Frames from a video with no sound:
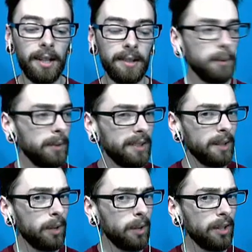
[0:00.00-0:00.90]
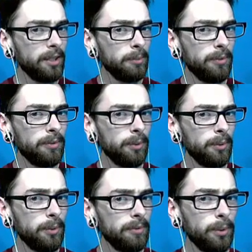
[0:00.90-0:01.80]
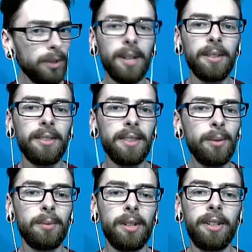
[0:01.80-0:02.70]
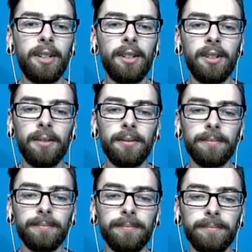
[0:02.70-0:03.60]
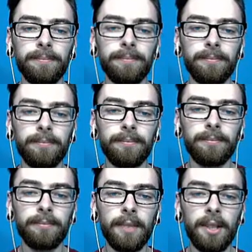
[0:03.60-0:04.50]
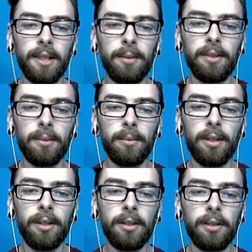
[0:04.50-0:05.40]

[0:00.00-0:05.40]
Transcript: Did we say Waterstone before? I think we said water. I think we said water.